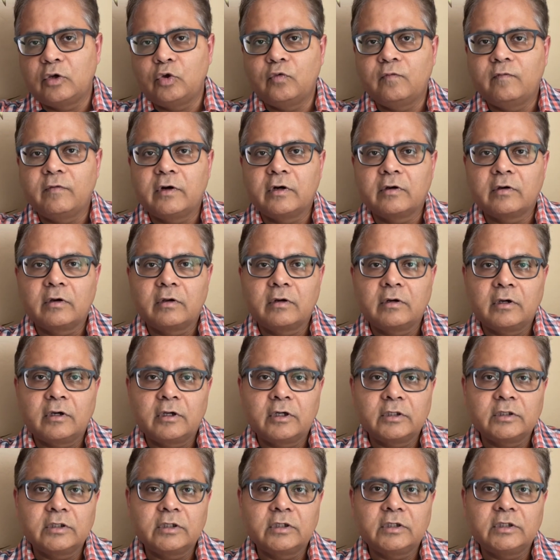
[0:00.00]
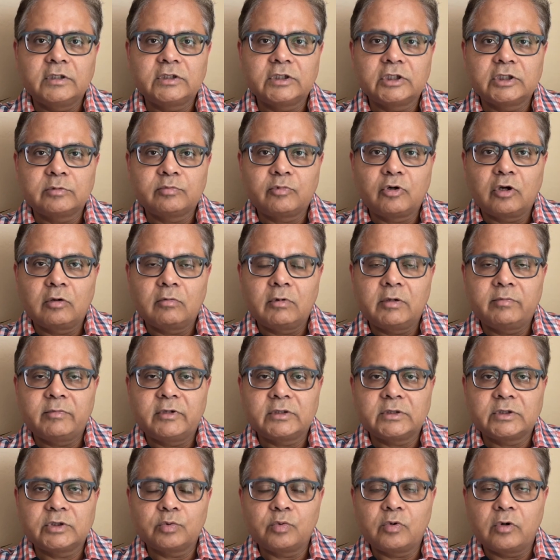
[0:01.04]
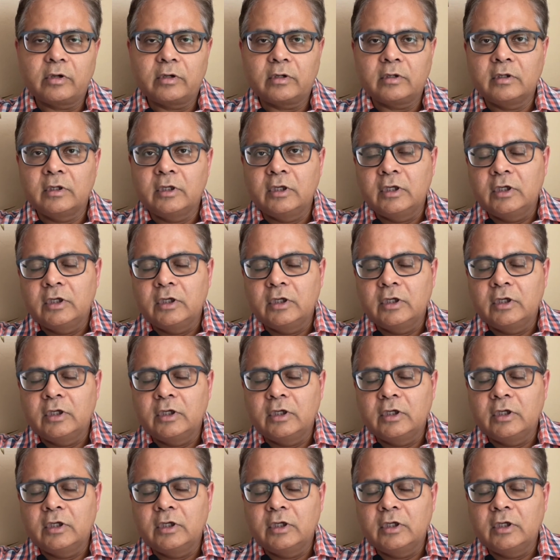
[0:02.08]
you work on another research problem, and so on.